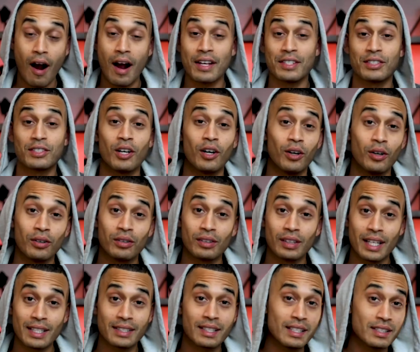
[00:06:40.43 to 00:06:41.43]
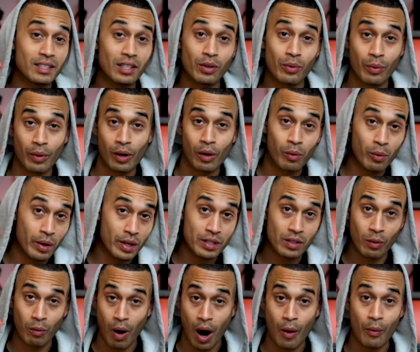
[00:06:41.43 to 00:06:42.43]
right, so let's get to the real
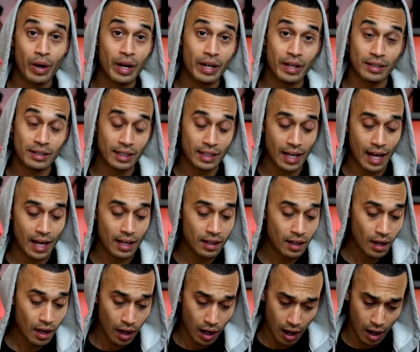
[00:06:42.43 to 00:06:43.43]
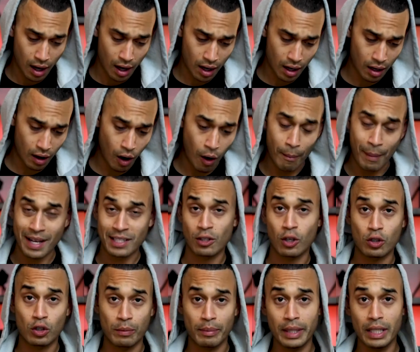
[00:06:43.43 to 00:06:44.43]
reason why we're here today. On my
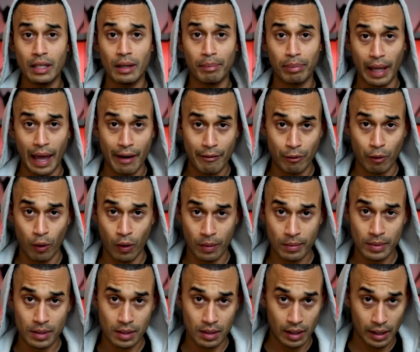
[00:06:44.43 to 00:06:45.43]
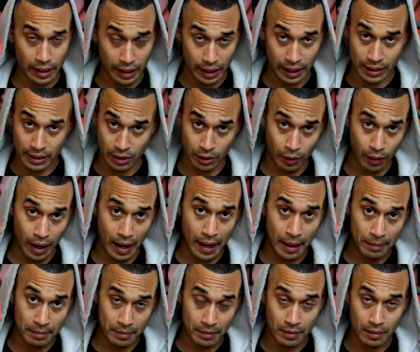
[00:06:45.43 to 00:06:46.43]
social media platforms,
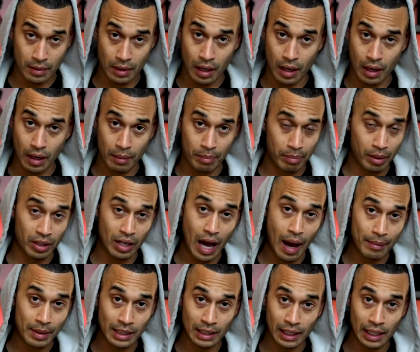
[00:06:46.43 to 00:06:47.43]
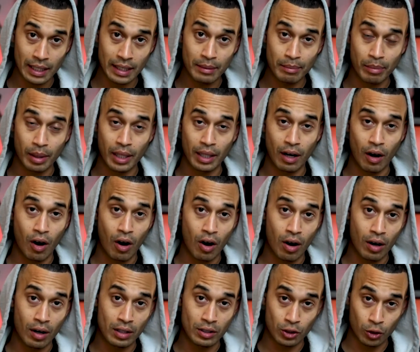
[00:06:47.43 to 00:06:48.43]
Instagram predominantly, but
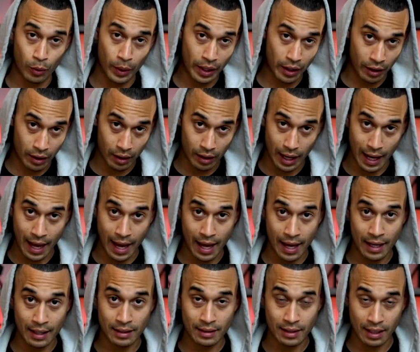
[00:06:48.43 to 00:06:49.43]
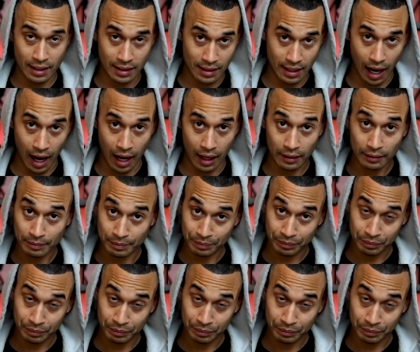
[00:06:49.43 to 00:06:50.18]
on Twitter and TikTok,